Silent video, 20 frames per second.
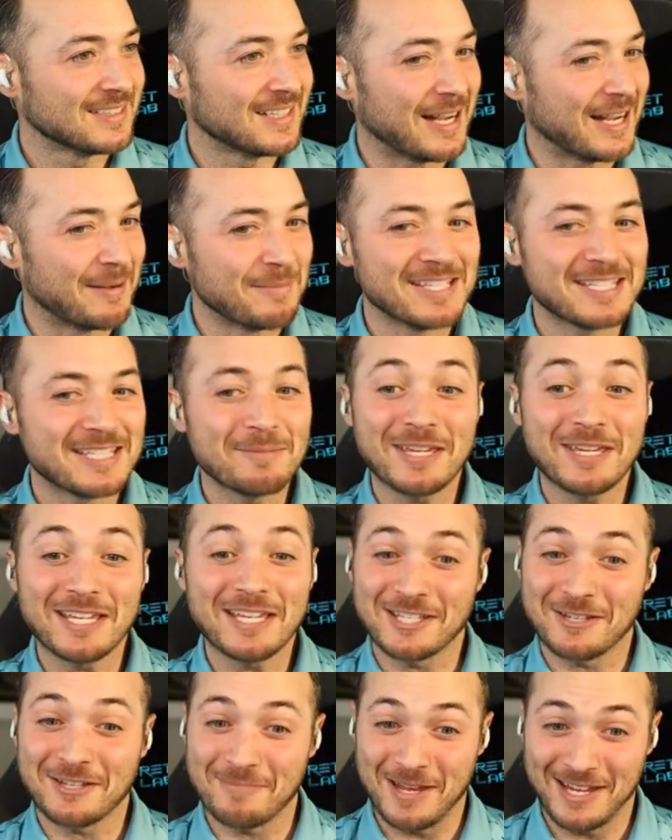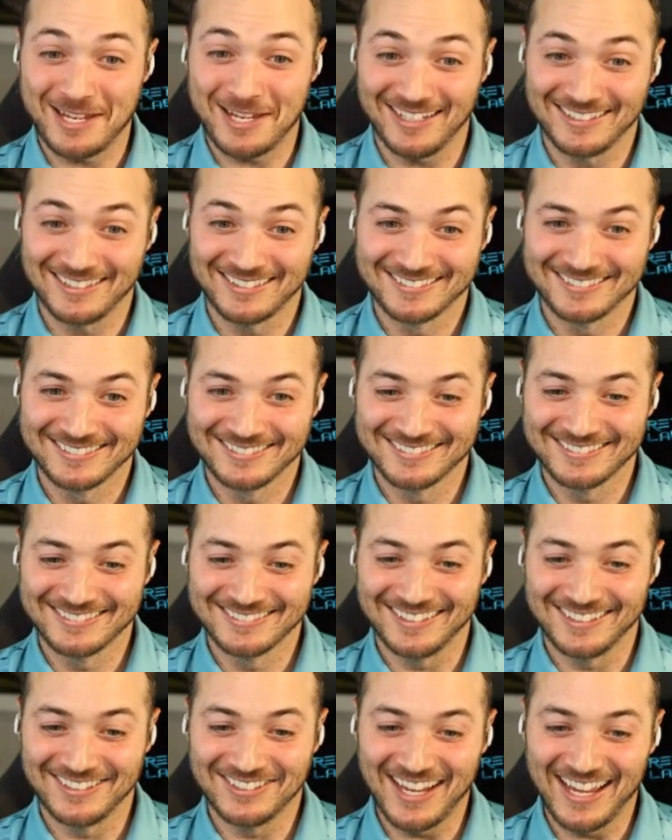I'm into pizza making.
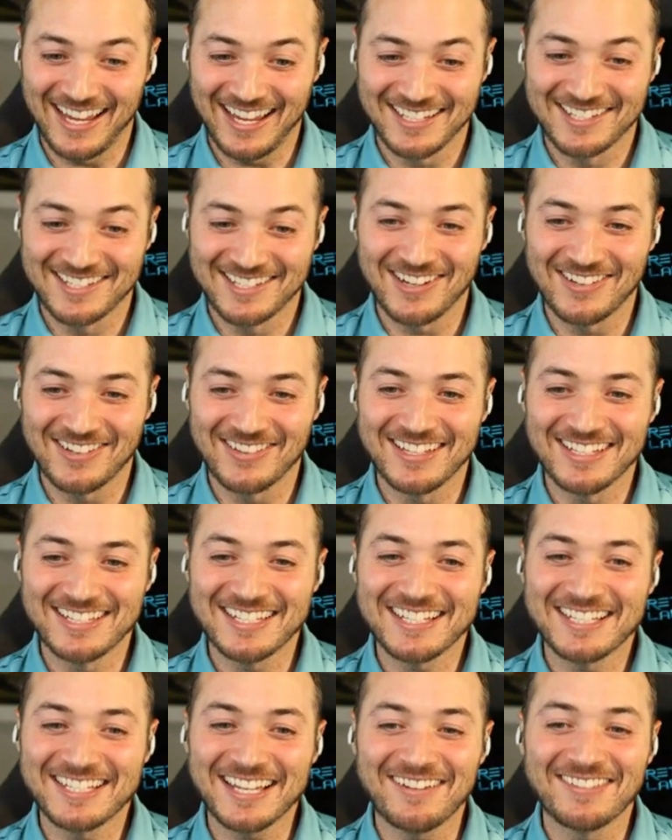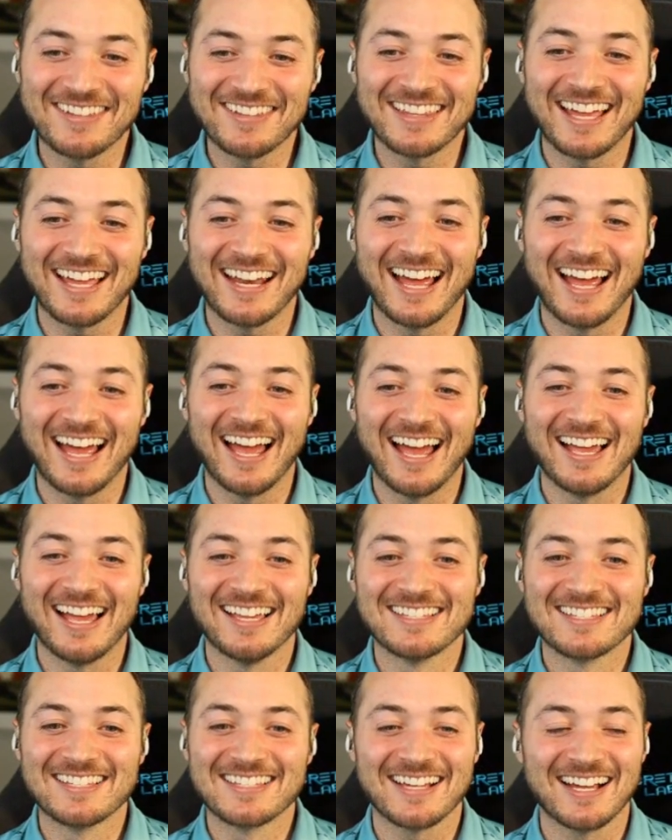Okay. so this is something that
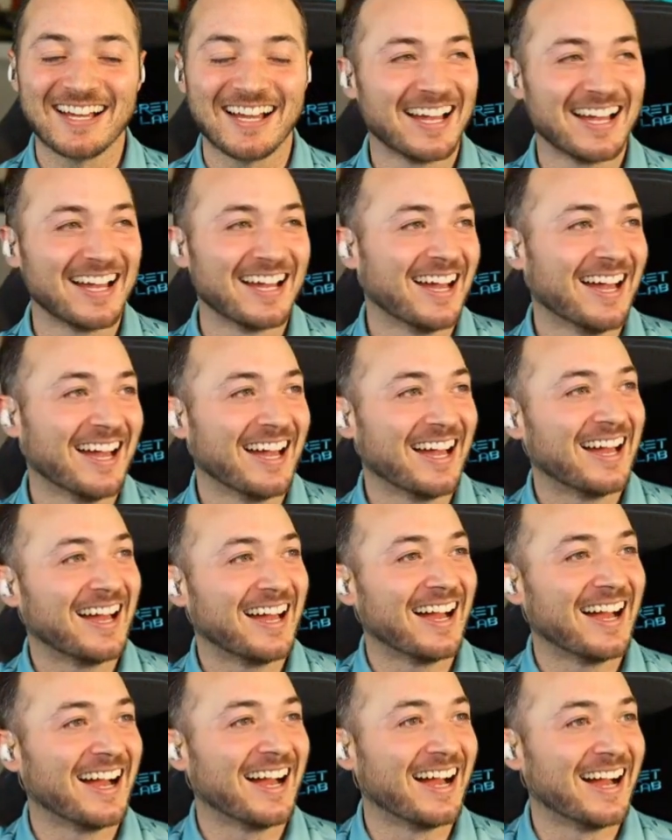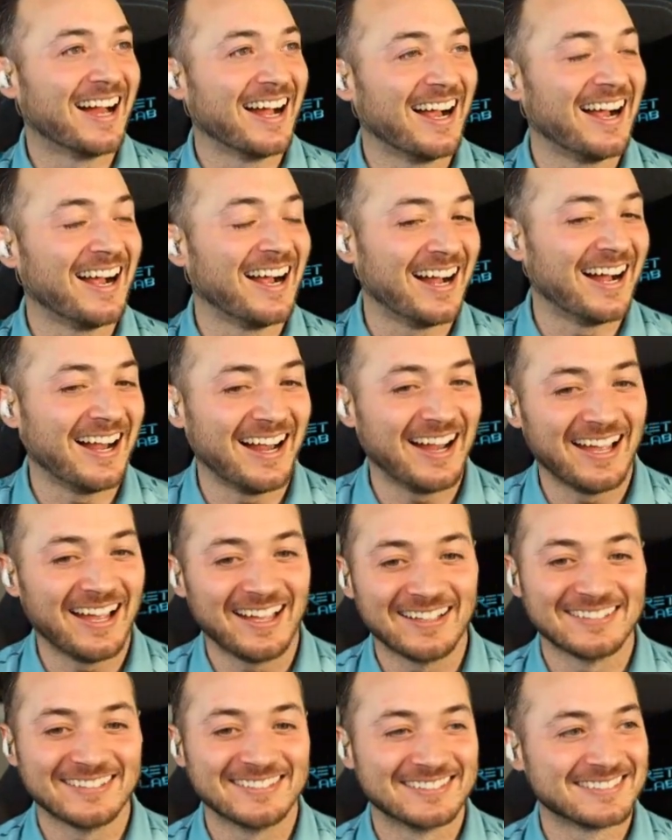has uh
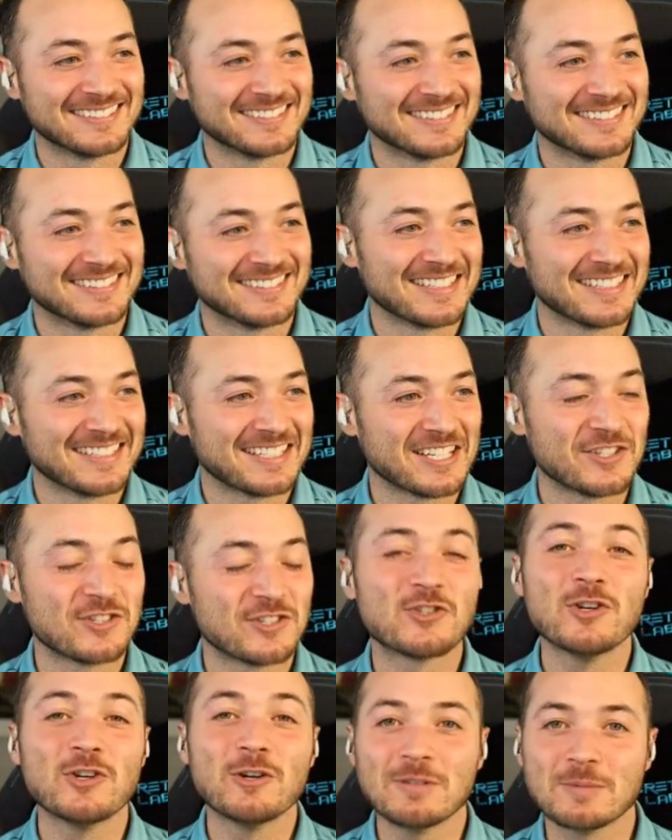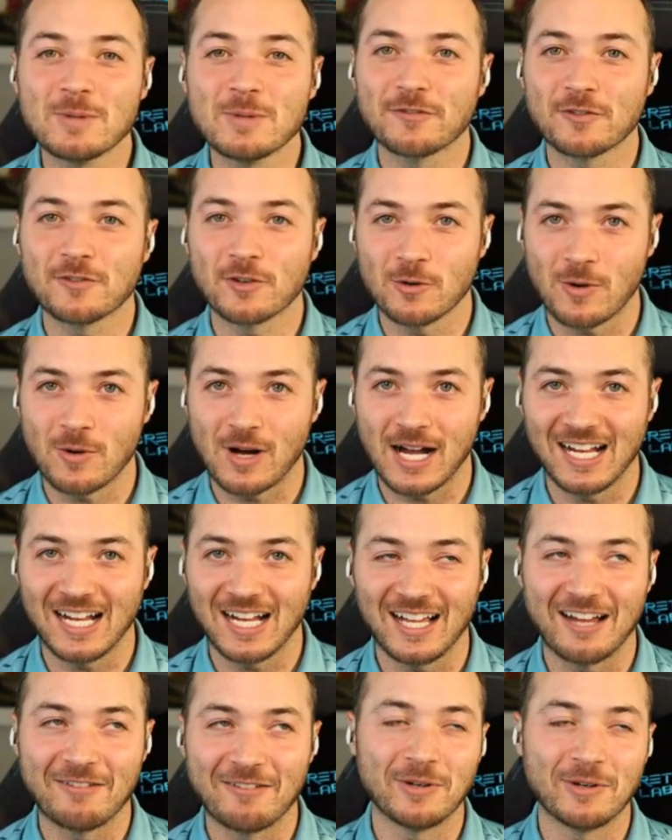uh consumed me for a
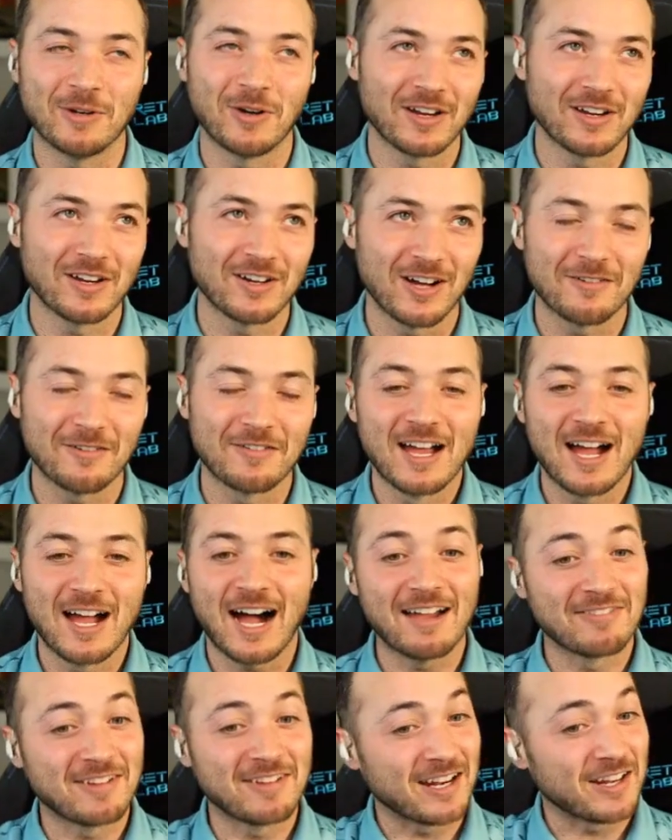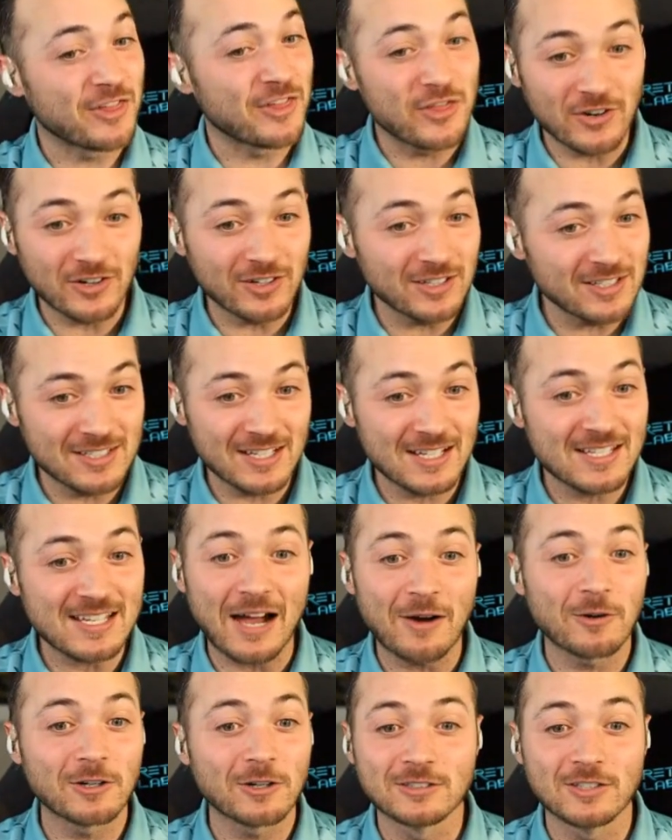while. I've been on and off. I've got a 36
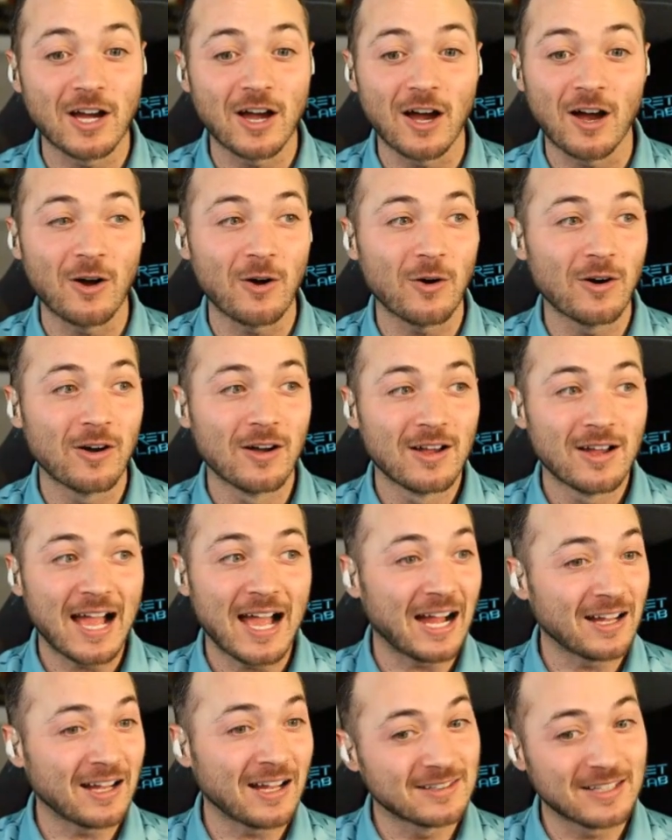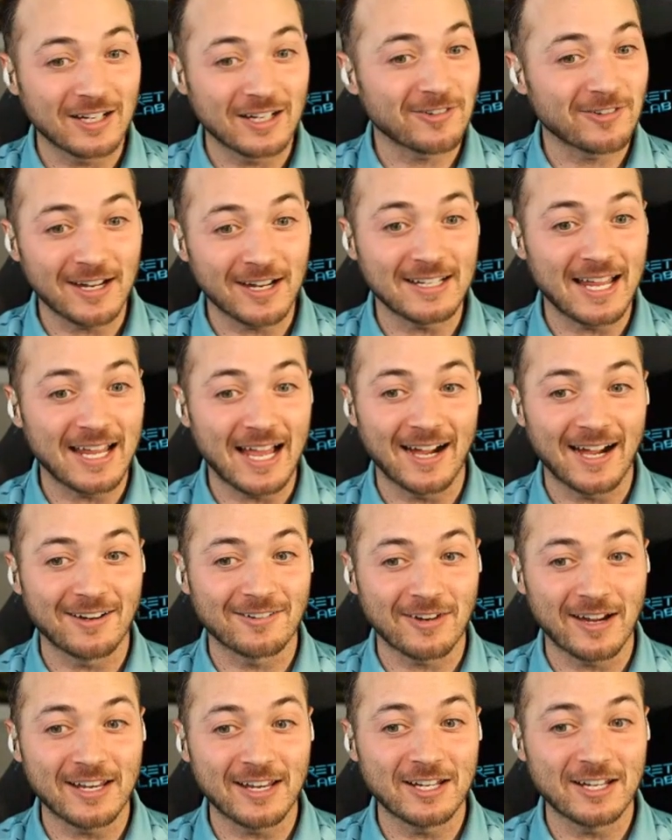hour dough out there right now,
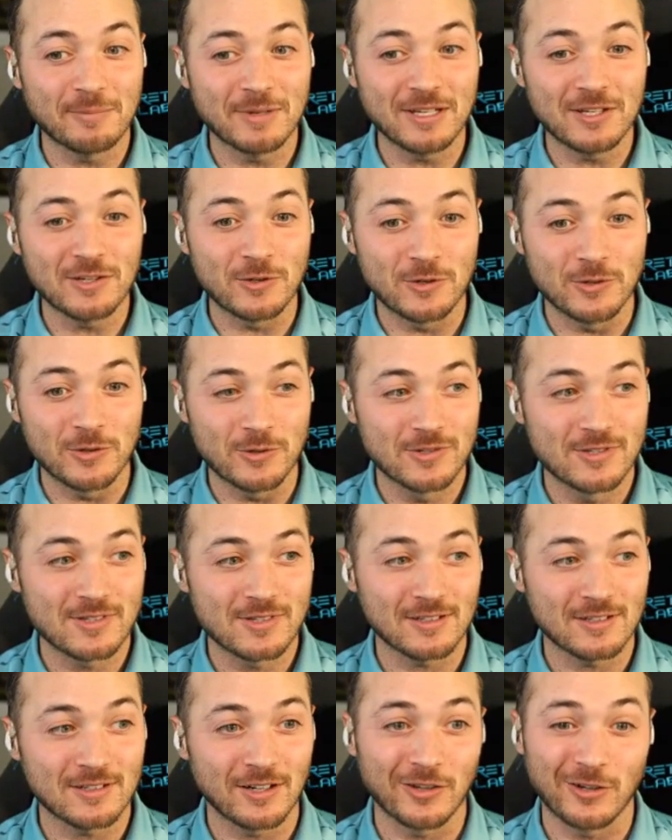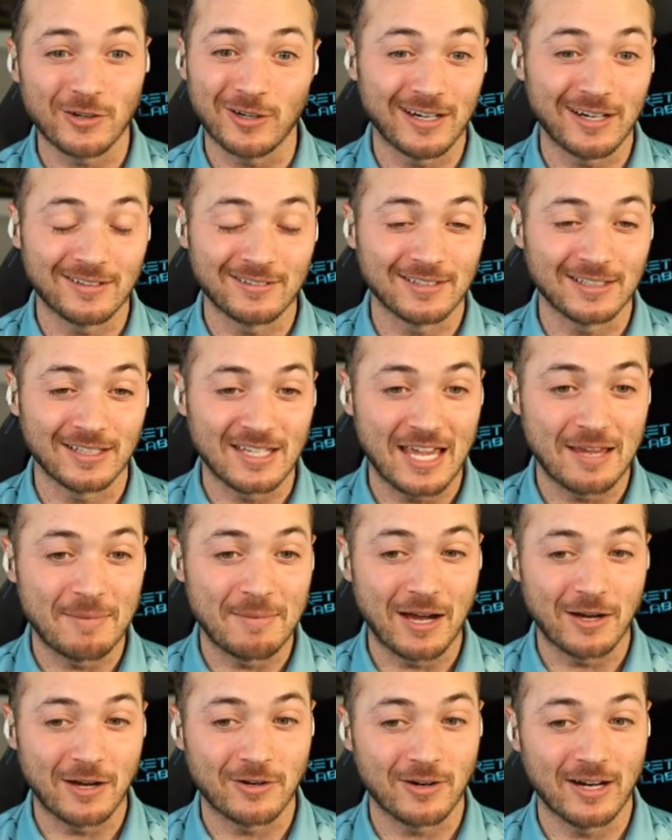ready to be used. Although I don't think it
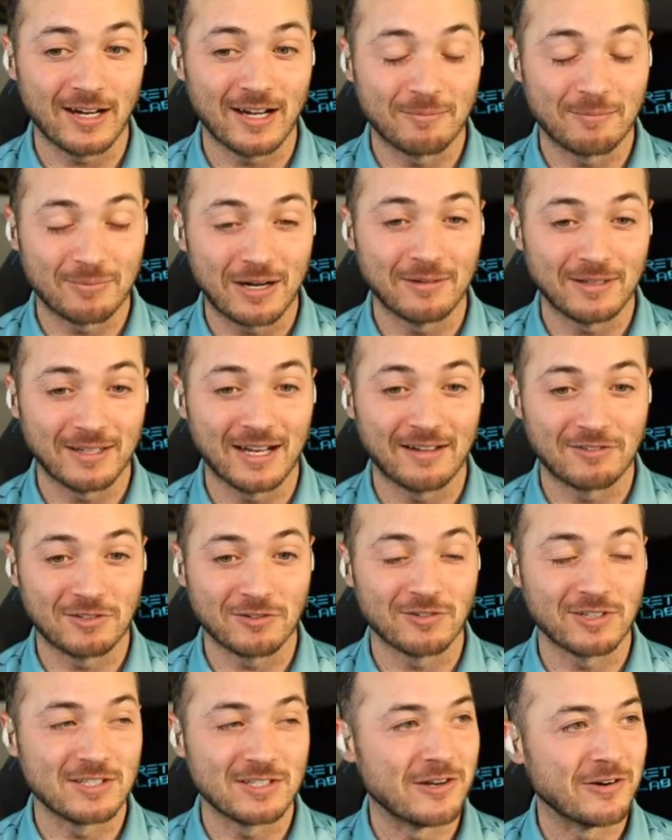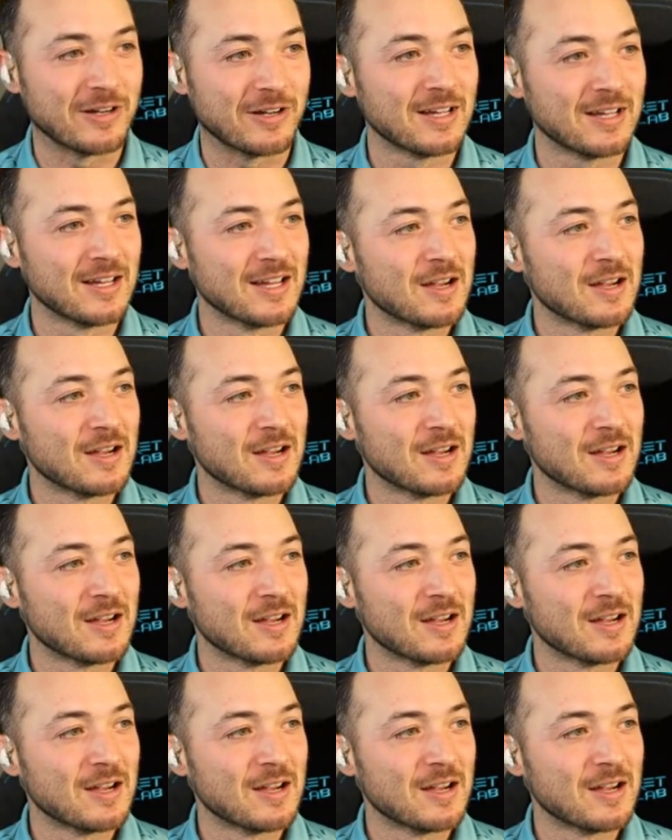came out great. I'm probably gonna have to redo it.